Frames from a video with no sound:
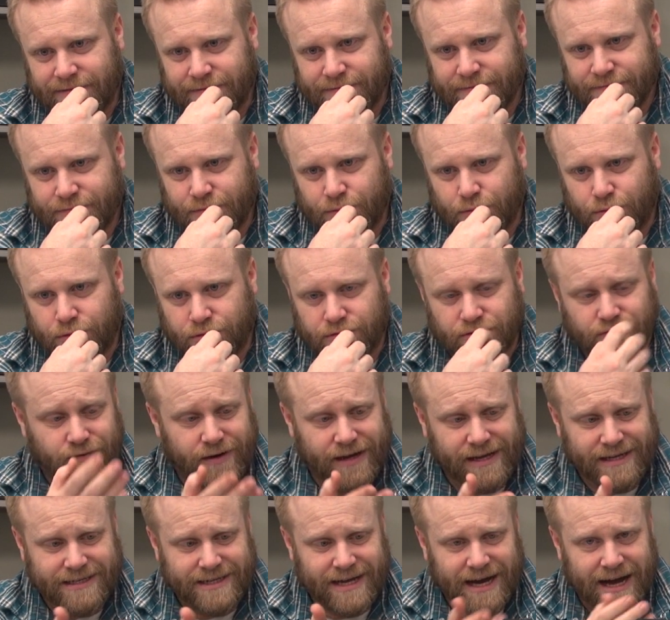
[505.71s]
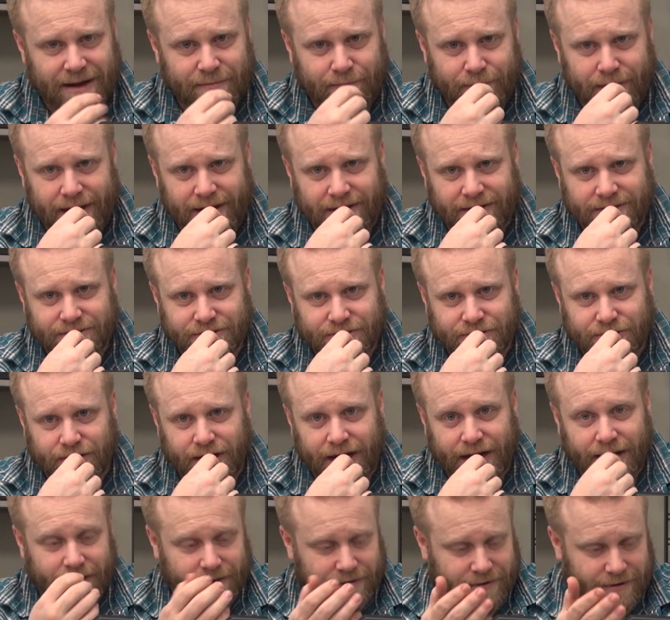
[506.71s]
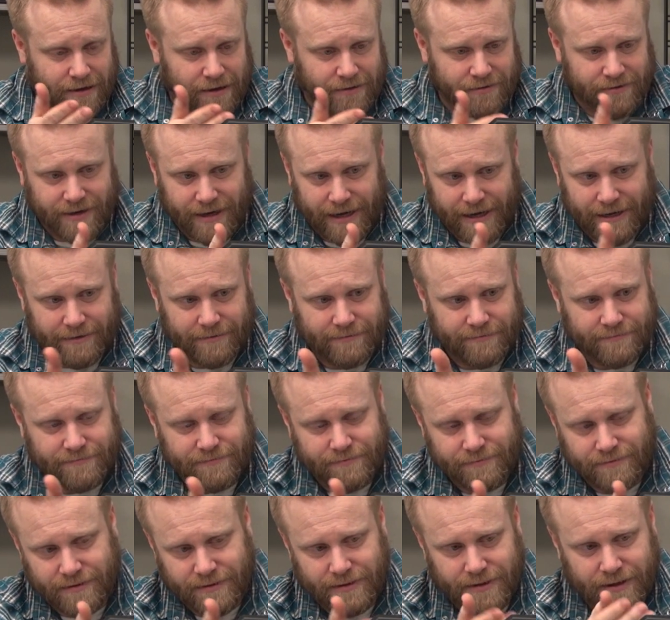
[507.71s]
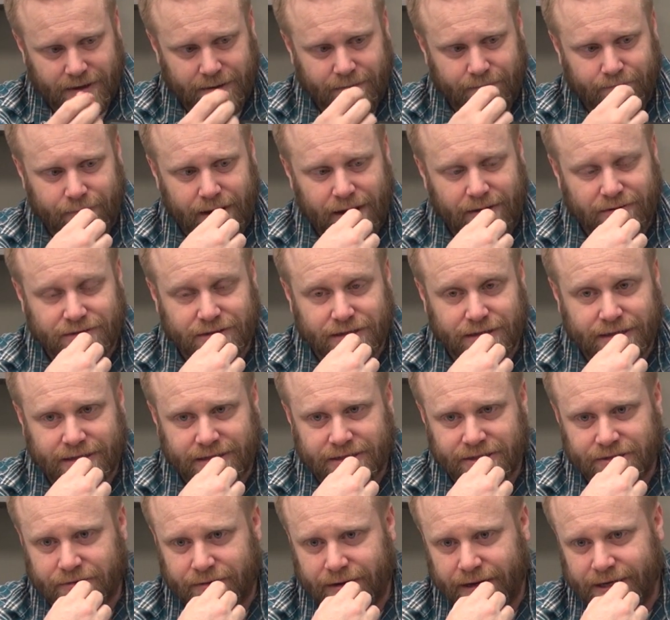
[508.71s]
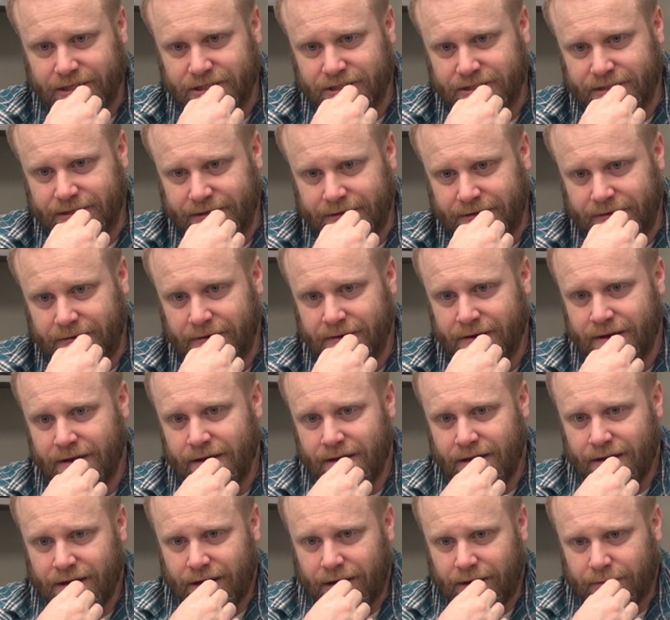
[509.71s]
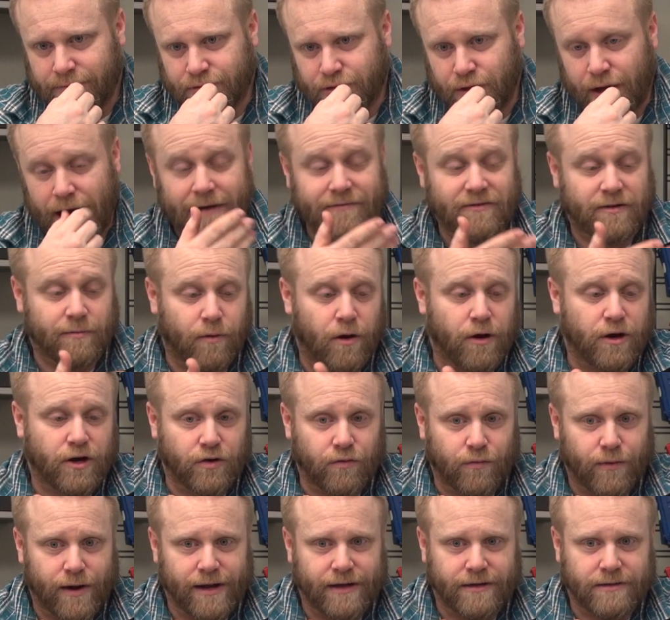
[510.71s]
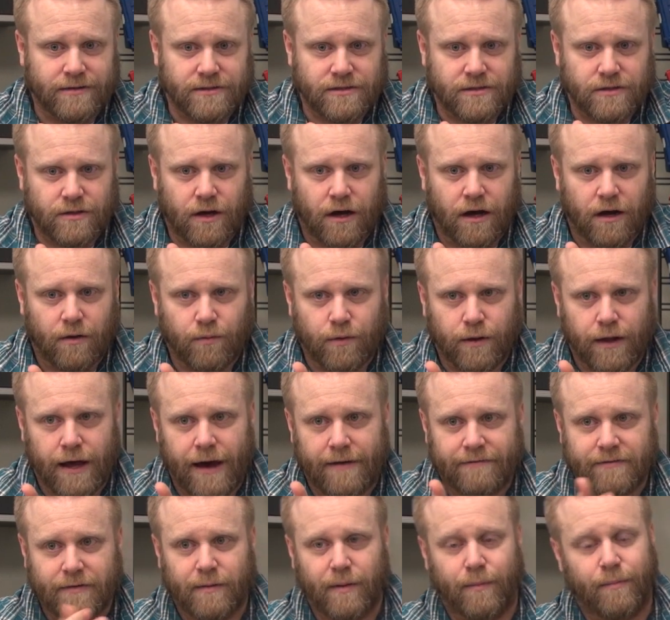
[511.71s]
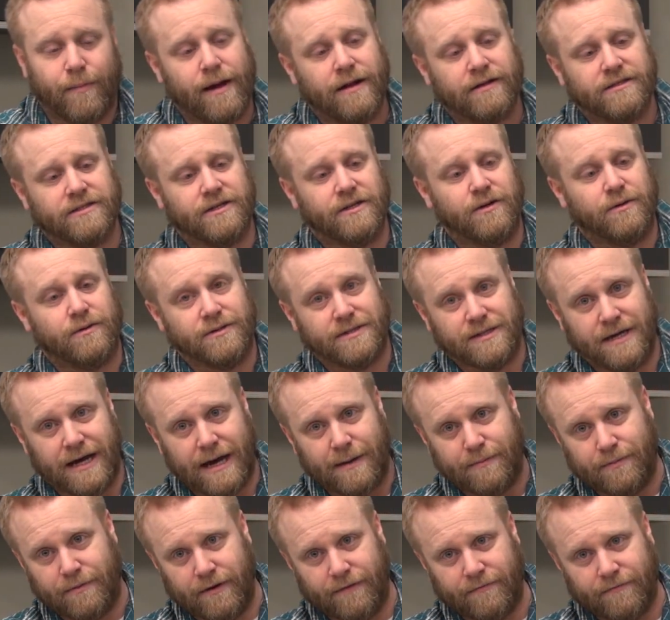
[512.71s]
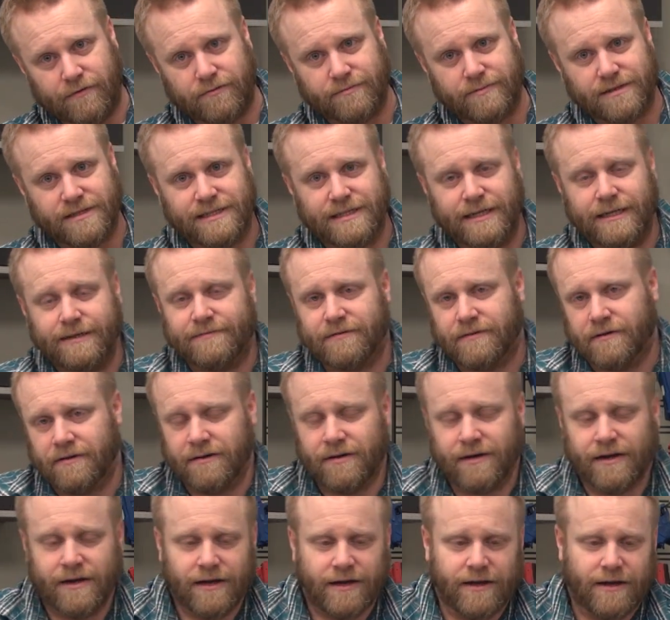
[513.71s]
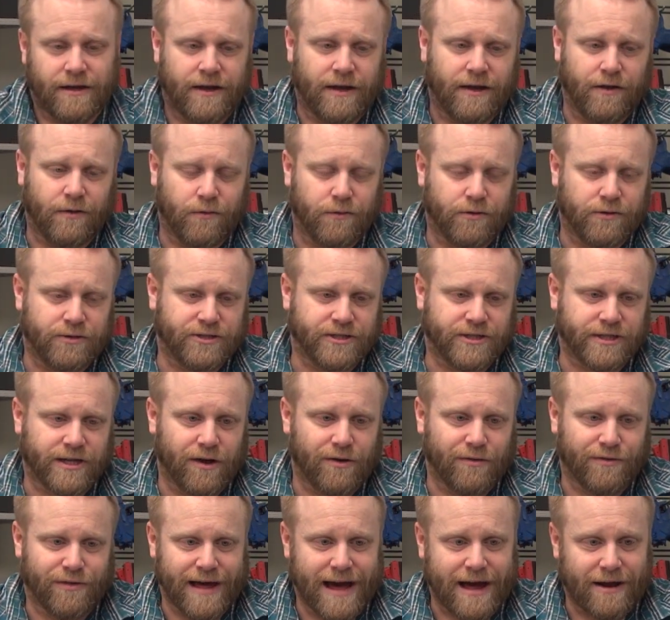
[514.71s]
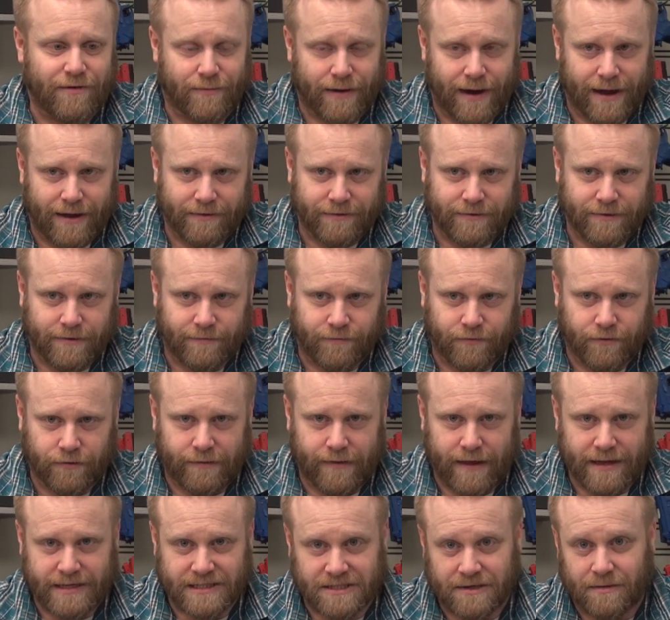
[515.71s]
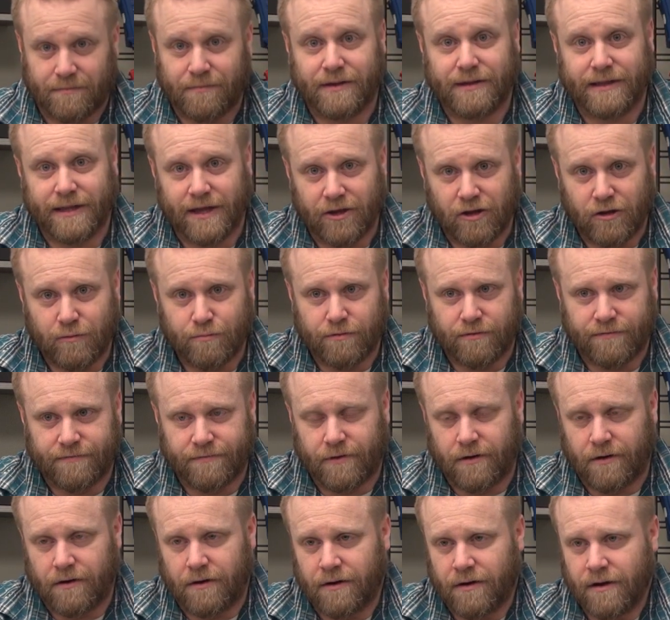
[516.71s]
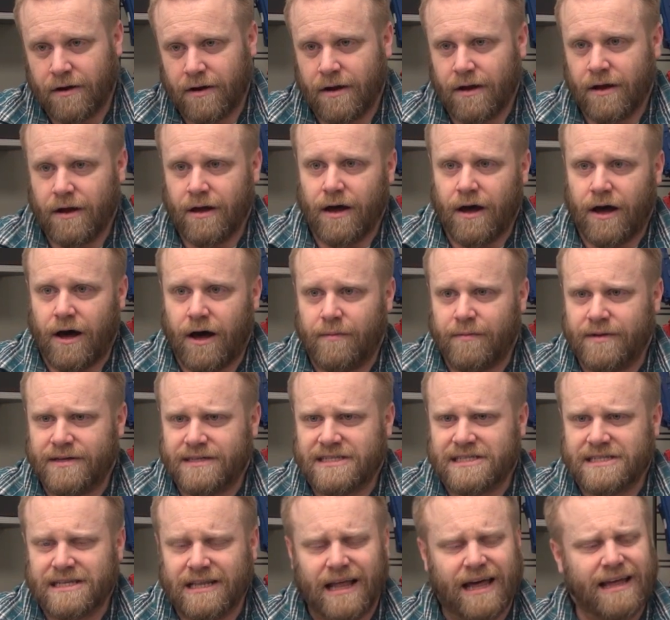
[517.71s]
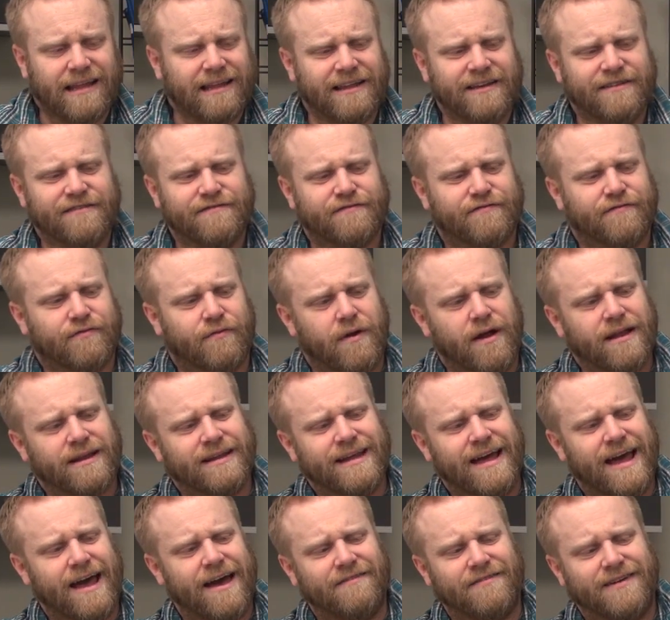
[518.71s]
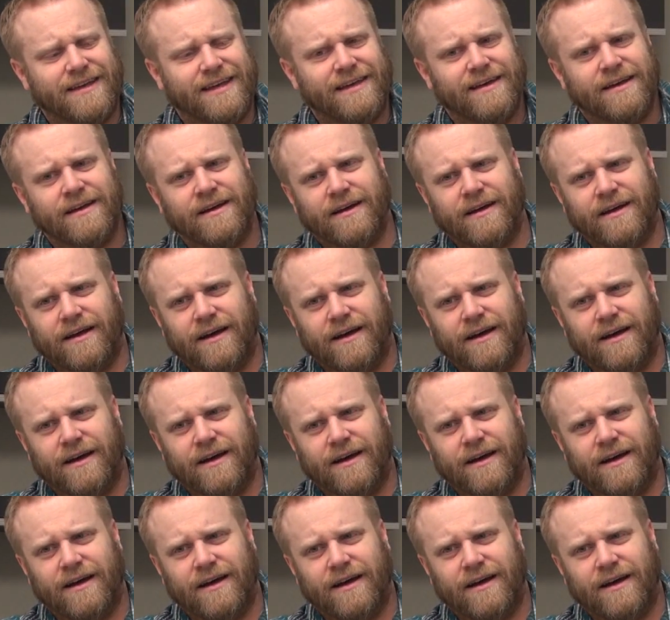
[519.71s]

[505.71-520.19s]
for red dot mounts or any other kind of mounted integration here. So aftermarket rails will have to be mounted on top of the receiver in order to go that route if that's something that you prefer. It's slightly front heavy